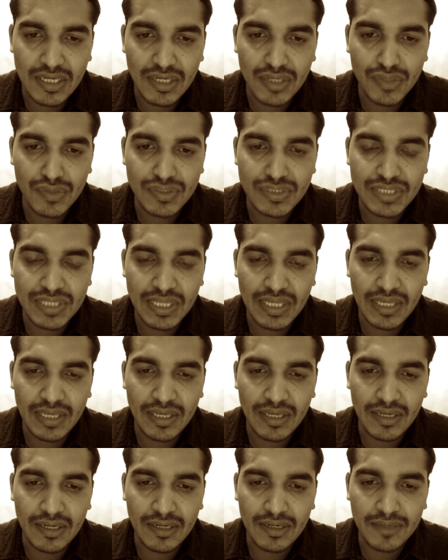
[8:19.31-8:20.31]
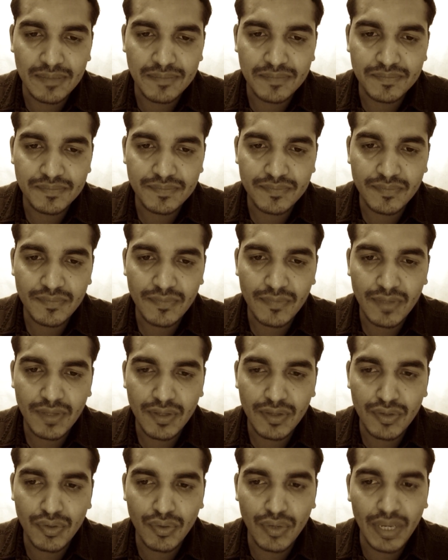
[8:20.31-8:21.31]
you see
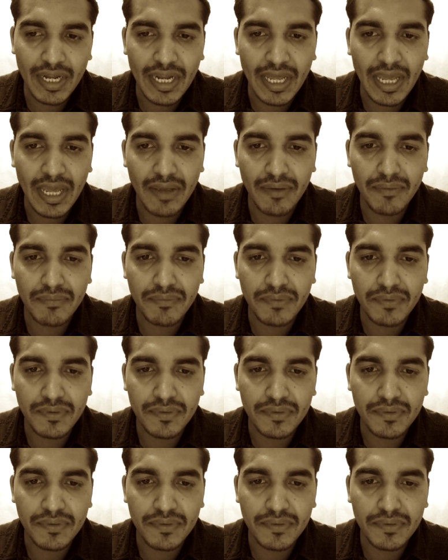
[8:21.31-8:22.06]
you can have